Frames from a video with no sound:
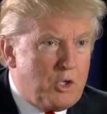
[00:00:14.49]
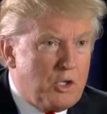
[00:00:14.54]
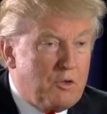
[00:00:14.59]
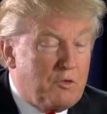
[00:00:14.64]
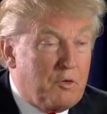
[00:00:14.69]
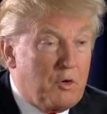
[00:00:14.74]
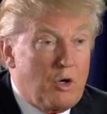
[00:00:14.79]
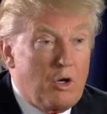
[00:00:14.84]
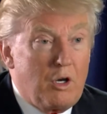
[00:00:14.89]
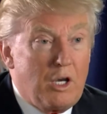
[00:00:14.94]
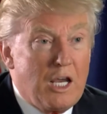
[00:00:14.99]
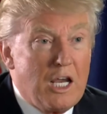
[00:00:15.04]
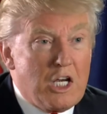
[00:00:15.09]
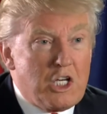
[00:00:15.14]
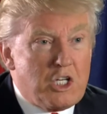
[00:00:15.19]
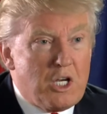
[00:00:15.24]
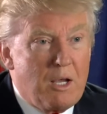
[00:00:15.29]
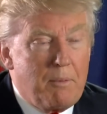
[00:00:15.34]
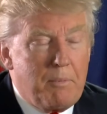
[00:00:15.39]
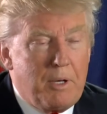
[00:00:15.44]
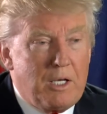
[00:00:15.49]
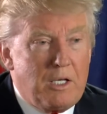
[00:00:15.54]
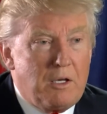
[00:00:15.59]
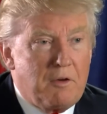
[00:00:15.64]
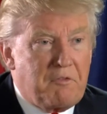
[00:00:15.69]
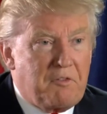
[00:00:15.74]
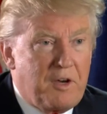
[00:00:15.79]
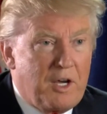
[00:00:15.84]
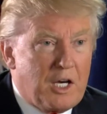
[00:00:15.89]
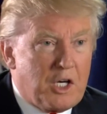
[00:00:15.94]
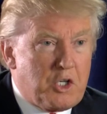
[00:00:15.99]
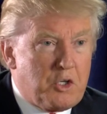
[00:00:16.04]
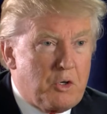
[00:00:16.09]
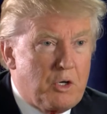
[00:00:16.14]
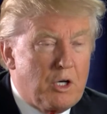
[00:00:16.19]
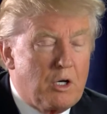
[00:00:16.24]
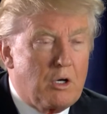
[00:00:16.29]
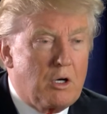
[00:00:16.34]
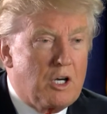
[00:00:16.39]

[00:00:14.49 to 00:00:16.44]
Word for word: She's very anti manufacturing.